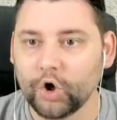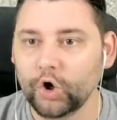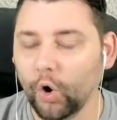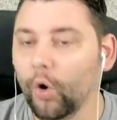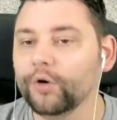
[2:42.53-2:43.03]

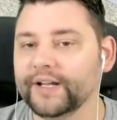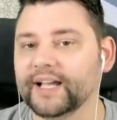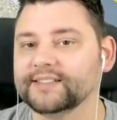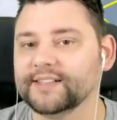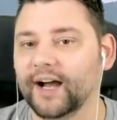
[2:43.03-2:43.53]

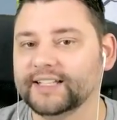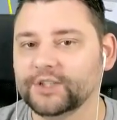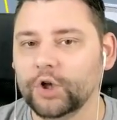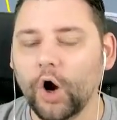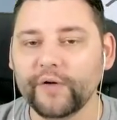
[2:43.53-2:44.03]
glorious, guys.
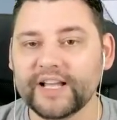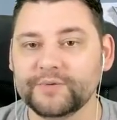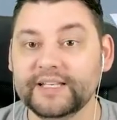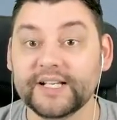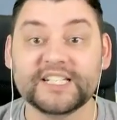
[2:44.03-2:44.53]

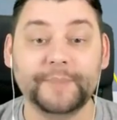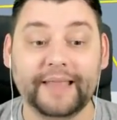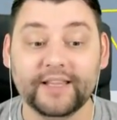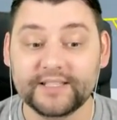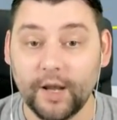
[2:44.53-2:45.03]
Glorious. We need to
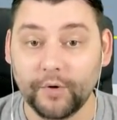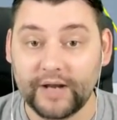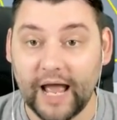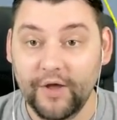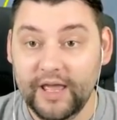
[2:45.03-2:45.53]
expand the terminal
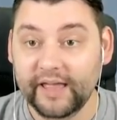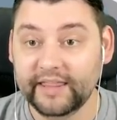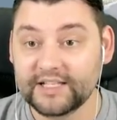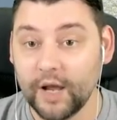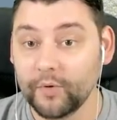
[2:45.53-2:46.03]
now.
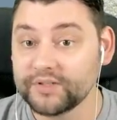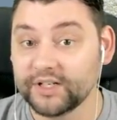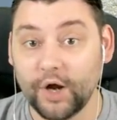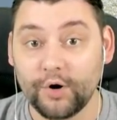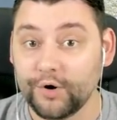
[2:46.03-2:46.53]
The terminal is
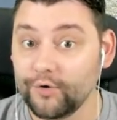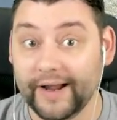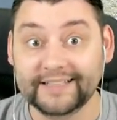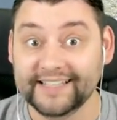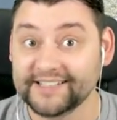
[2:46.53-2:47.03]
going to go
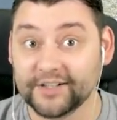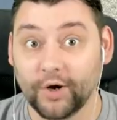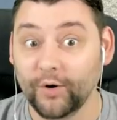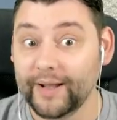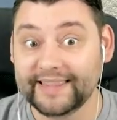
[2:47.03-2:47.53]
crazy. It's going to
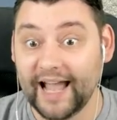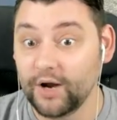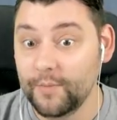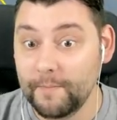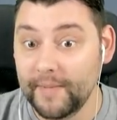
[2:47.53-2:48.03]
go all the way
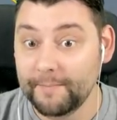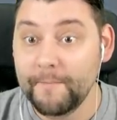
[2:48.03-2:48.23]
down.